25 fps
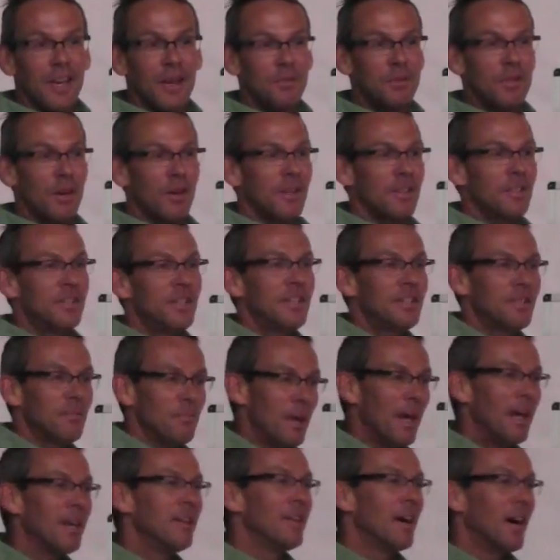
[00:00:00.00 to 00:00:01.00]
I'm starting to see
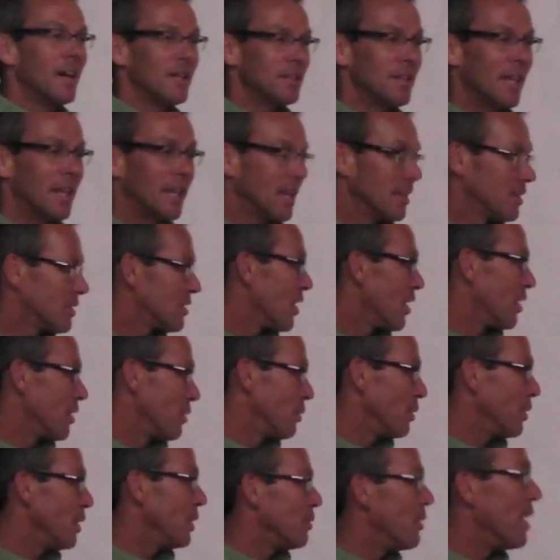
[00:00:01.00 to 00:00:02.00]
some head nods. I could start
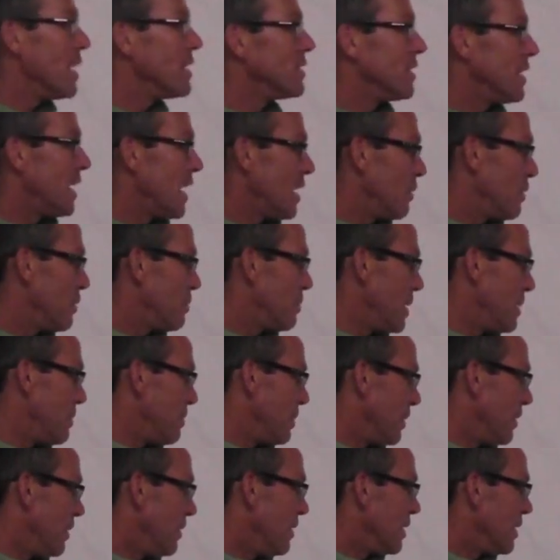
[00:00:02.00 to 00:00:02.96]
to really resonate with people